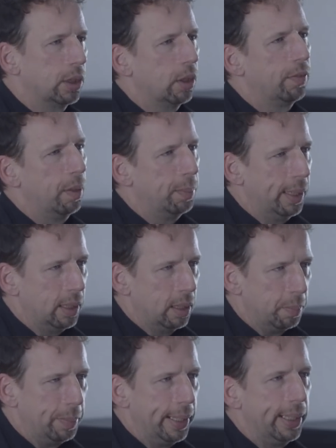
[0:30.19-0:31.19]
So if I played the
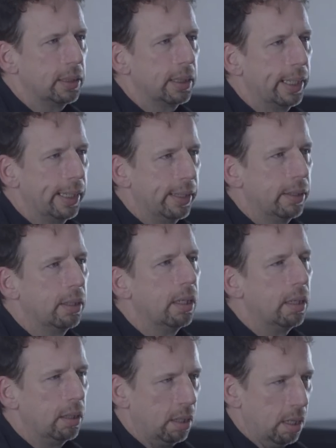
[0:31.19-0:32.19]
beats here
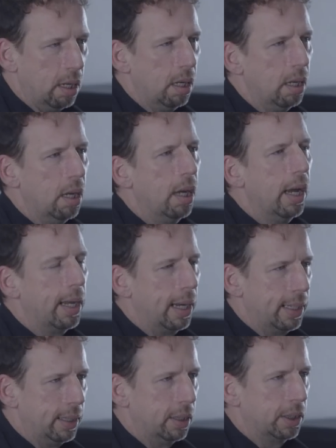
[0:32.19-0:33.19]
and I
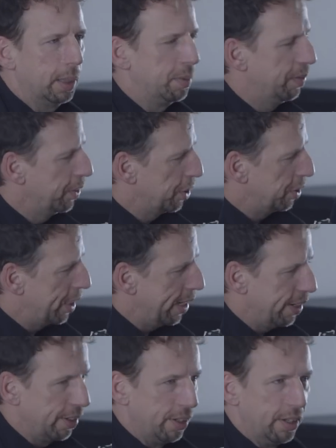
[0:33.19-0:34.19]
did the subdivisions
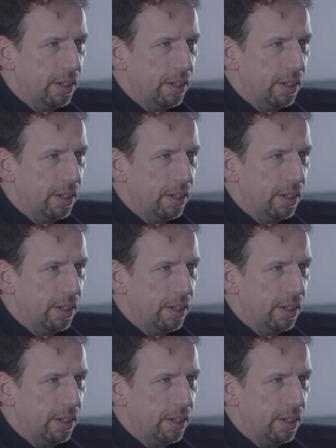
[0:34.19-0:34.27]
here,